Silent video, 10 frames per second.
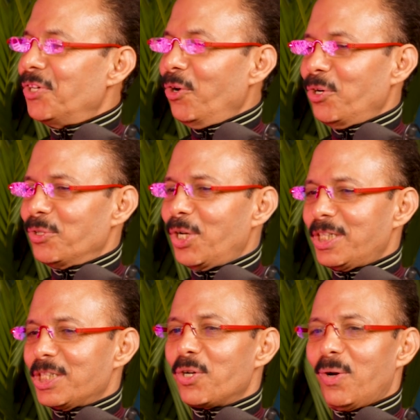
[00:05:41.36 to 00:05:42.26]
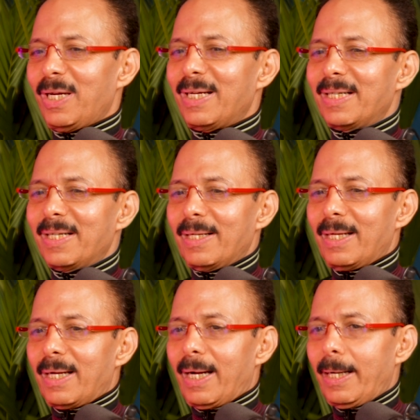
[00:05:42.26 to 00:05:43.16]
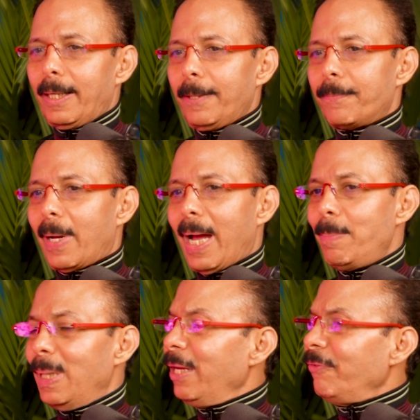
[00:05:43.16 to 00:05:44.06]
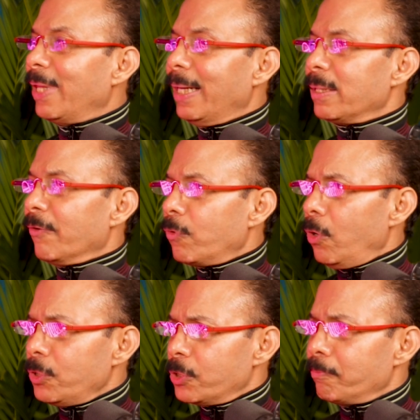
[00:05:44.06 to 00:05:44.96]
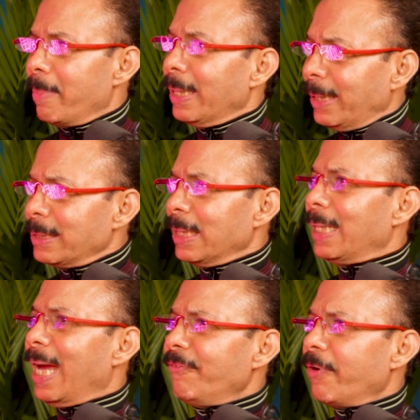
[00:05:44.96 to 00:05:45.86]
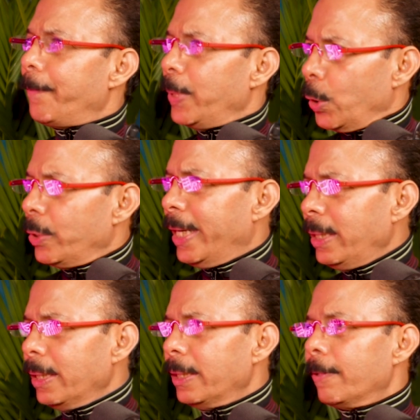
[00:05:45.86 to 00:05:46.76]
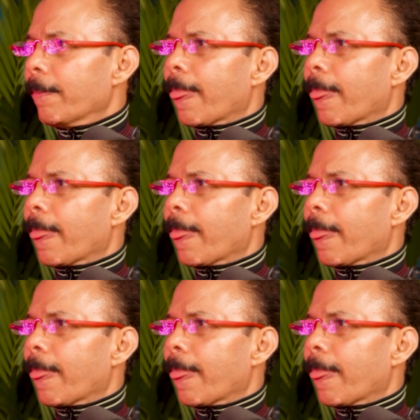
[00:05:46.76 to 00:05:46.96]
No, no, not at all. I believe that, of course, many things in life are preordained.